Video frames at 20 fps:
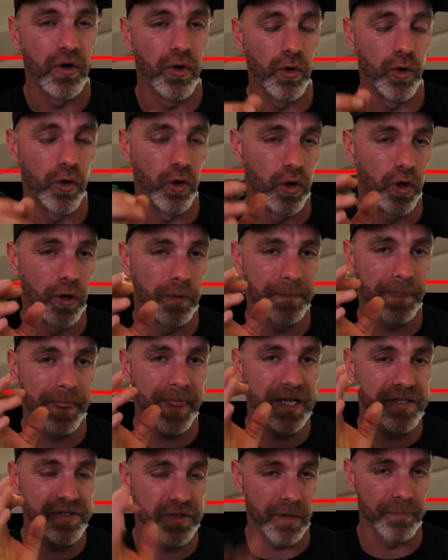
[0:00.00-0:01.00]
or
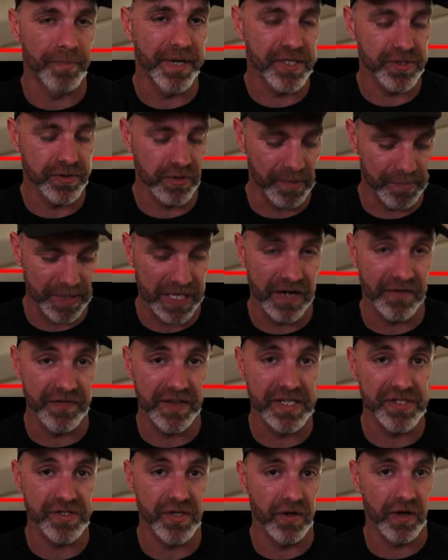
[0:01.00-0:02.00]
Slot Pixel. Let me know if
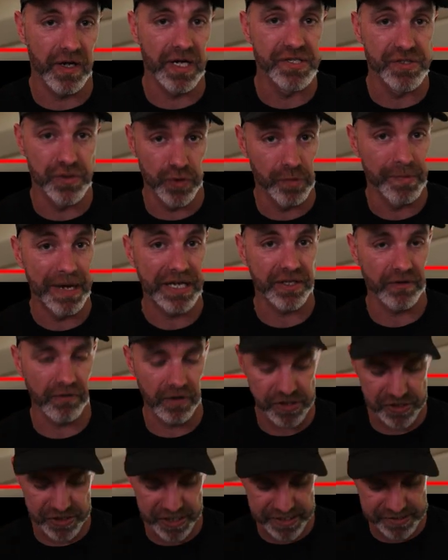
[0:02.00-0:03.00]
these guys do make their
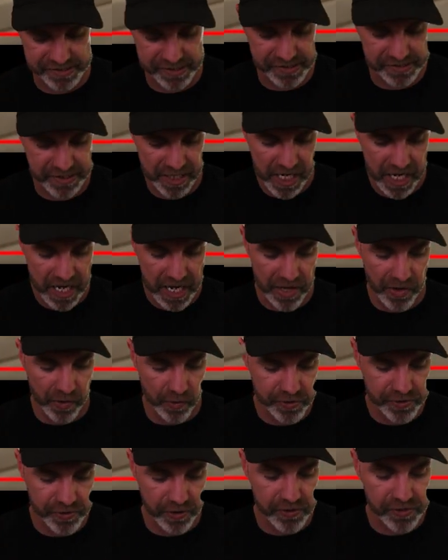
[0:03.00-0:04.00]
own chassis. And they
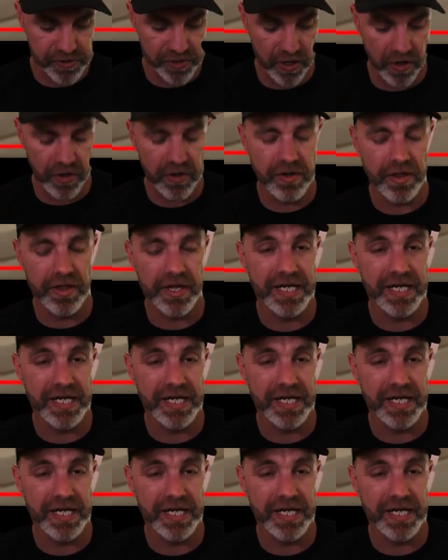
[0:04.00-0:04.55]
also showed